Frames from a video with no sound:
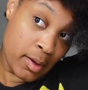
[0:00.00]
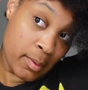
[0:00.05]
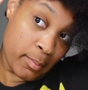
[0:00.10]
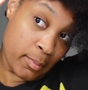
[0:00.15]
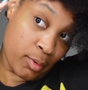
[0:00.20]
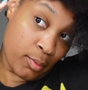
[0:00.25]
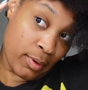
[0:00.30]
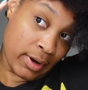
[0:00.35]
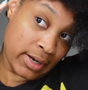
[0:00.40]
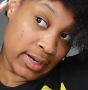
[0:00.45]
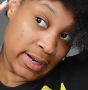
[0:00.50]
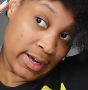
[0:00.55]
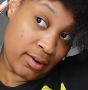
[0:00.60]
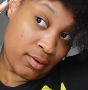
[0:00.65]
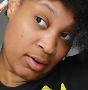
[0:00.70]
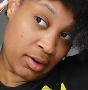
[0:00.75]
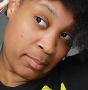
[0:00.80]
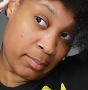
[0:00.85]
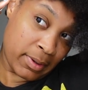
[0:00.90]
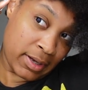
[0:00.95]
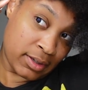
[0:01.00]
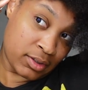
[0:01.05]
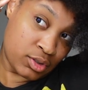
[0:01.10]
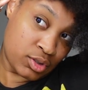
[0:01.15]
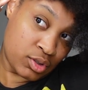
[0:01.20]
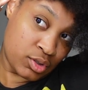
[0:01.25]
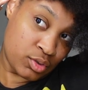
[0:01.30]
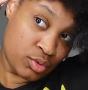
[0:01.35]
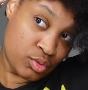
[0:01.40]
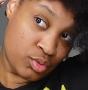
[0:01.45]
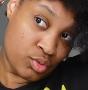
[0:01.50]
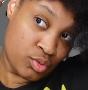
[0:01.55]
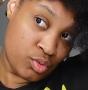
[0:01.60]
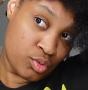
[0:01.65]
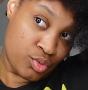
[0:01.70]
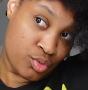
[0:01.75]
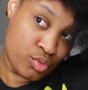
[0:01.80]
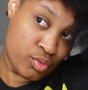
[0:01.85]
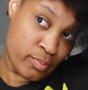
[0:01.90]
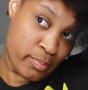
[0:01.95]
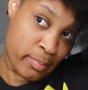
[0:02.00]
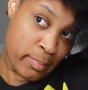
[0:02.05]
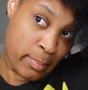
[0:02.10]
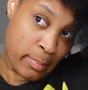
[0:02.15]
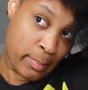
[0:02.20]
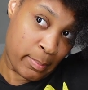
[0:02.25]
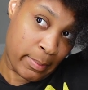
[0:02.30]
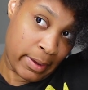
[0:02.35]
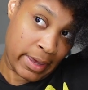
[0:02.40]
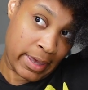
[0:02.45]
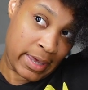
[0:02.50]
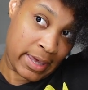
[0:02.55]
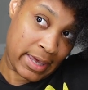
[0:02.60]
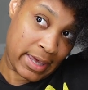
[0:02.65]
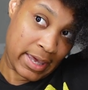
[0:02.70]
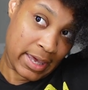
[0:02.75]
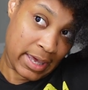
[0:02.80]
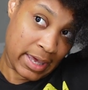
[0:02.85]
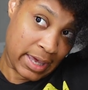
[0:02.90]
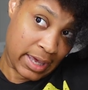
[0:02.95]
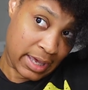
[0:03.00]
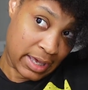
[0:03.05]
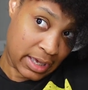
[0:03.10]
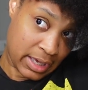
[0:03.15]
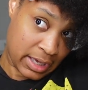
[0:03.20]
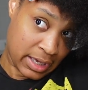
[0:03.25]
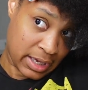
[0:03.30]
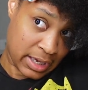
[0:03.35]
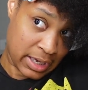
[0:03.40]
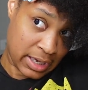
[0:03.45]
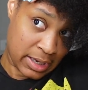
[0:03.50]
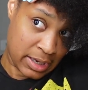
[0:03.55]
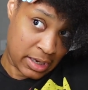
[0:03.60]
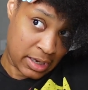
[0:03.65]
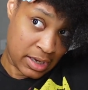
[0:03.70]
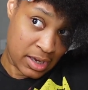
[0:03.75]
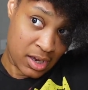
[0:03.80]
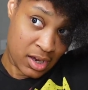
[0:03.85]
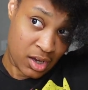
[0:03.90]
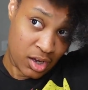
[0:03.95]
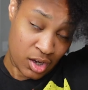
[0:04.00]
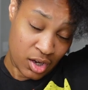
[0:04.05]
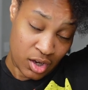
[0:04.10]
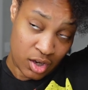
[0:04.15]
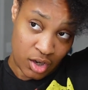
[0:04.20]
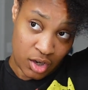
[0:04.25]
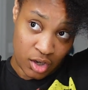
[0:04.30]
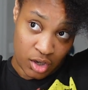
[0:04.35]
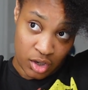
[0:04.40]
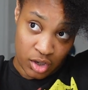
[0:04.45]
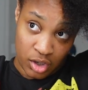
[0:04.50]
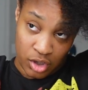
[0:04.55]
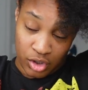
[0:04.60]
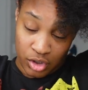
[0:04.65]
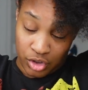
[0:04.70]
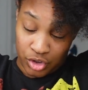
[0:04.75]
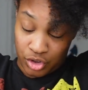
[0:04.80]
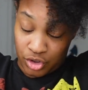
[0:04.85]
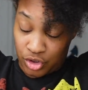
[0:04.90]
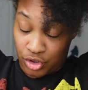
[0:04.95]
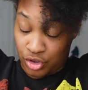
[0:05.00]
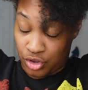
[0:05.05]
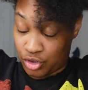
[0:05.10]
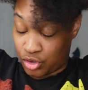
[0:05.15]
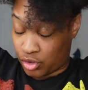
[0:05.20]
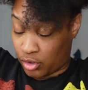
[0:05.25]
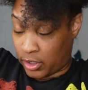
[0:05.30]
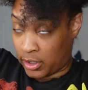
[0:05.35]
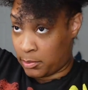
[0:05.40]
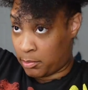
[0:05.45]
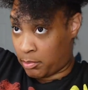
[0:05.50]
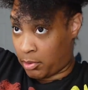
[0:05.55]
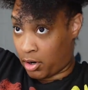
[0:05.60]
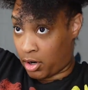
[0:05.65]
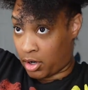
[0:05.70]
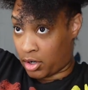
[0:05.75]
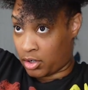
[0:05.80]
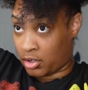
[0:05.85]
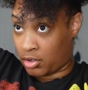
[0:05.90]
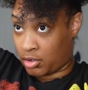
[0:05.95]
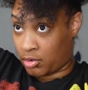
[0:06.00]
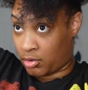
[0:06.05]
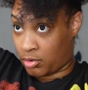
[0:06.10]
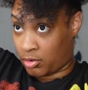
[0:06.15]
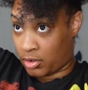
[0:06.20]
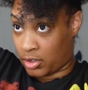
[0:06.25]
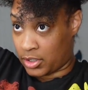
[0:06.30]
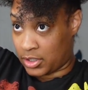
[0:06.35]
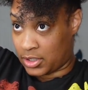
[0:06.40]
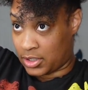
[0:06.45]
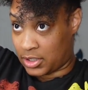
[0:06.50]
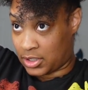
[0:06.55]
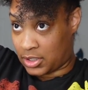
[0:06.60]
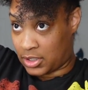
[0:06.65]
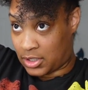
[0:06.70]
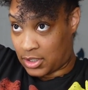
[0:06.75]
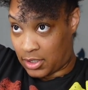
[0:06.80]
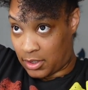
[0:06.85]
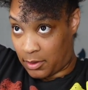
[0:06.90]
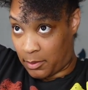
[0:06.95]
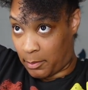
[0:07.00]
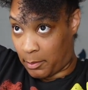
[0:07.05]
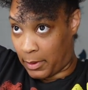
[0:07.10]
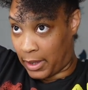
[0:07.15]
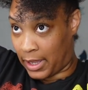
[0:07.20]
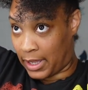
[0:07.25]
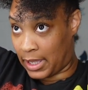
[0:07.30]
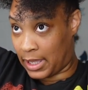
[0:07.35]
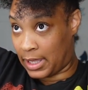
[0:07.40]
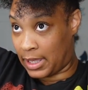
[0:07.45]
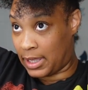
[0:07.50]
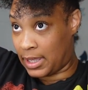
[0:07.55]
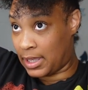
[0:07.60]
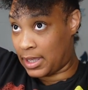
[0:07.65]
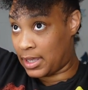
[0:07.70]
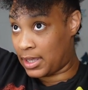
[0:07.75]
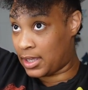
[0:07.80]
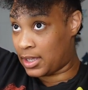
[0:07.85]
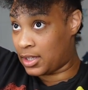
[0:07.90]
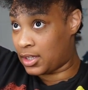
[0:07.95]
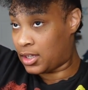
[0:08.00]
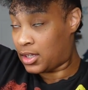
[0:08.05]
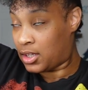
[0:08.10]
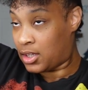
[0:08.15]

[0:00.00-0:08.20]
But right now I'm about to make a straight part across my head.